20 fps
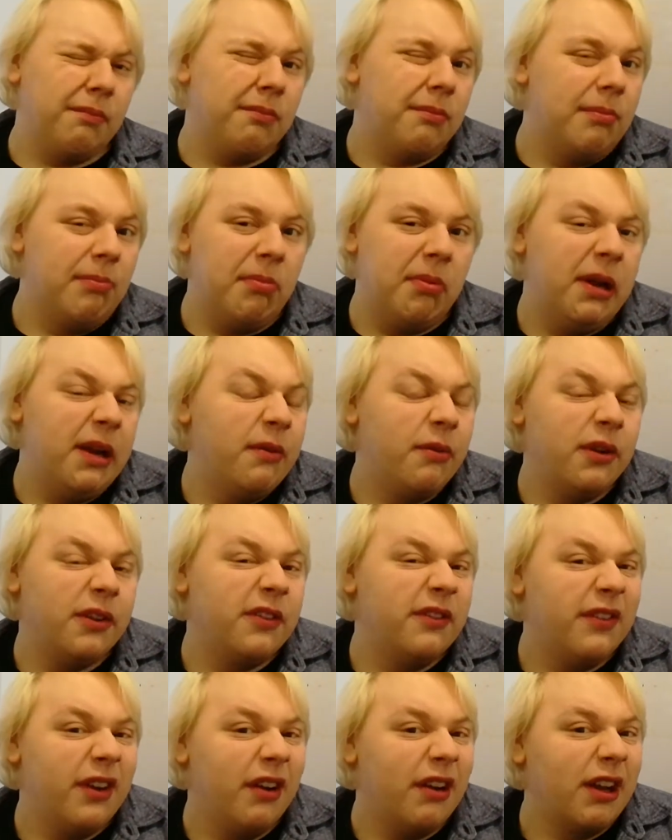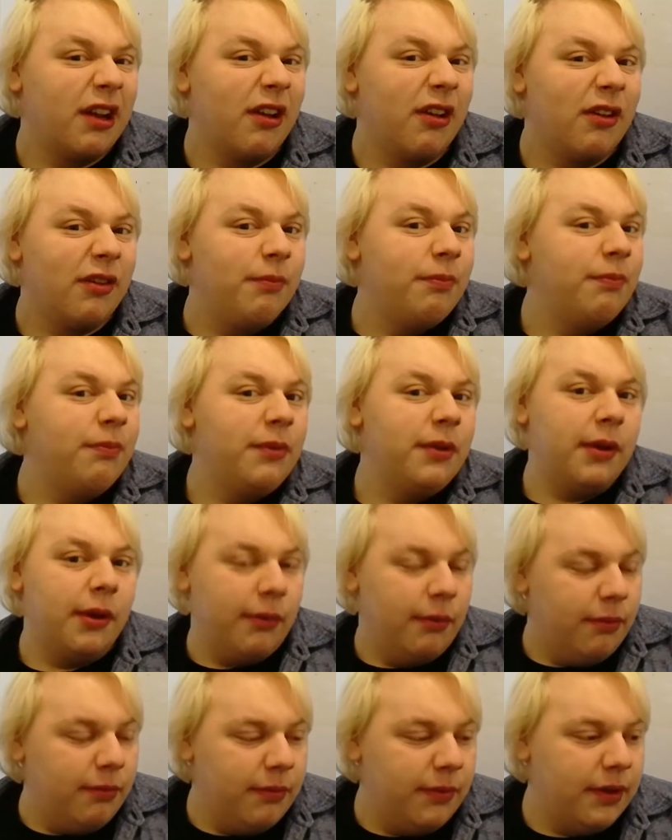but it wasn't very good, so
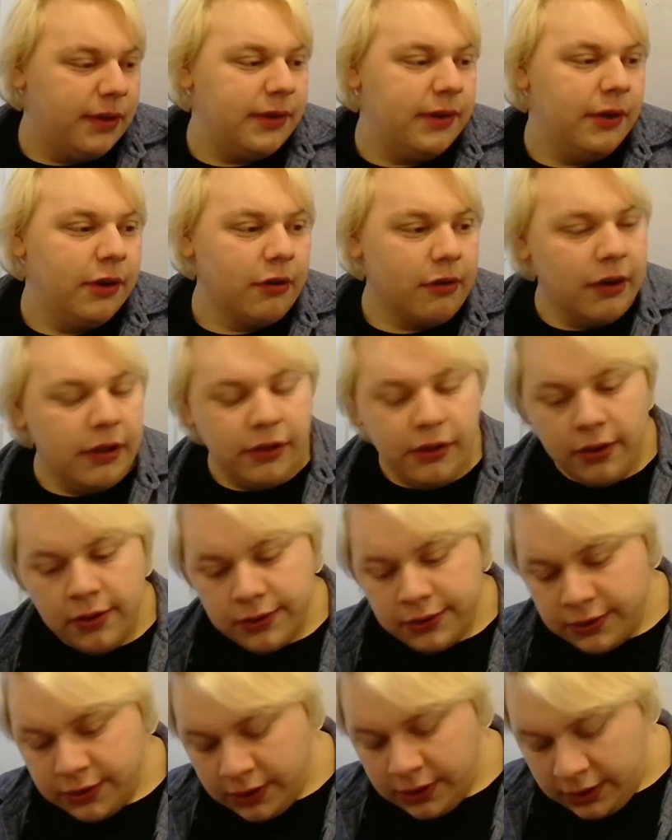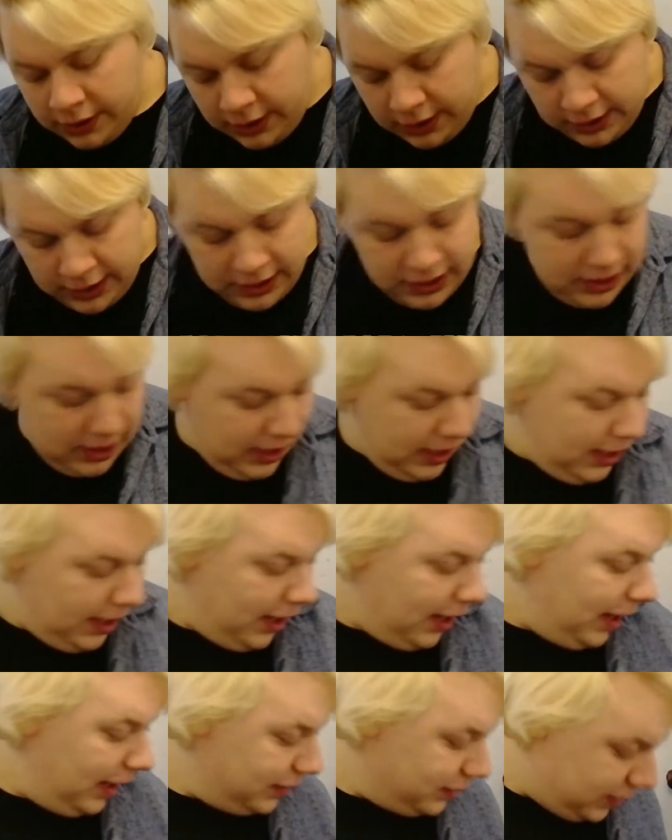it's not a great loss.
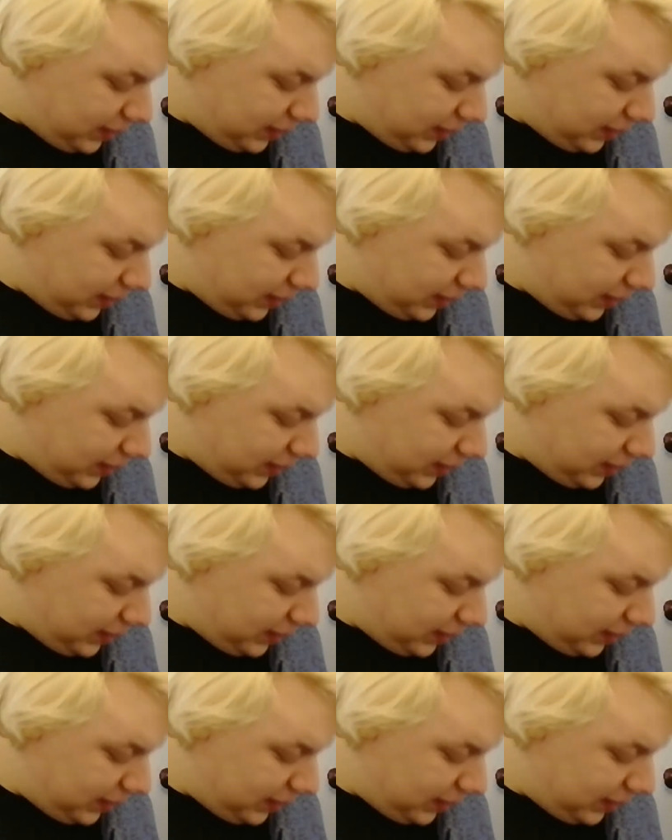I actually